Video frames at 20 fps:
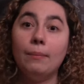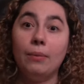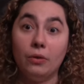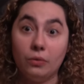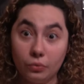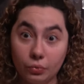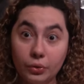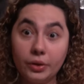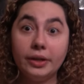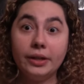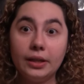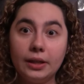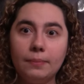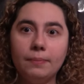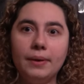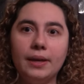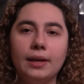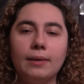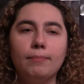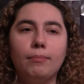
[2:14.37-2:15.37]
but really
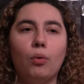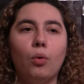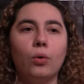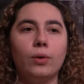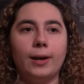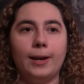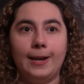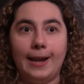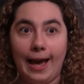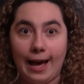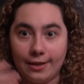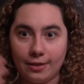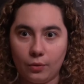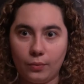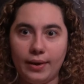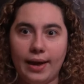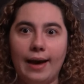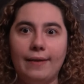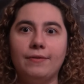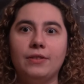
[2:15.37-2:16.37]
being important now that
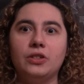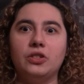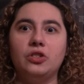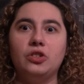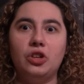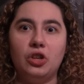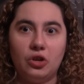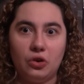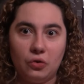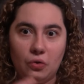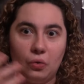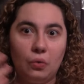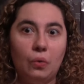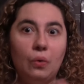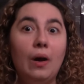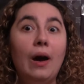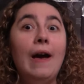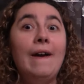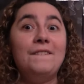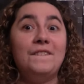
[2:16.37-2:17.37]
we have this
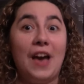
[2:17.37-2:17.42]
new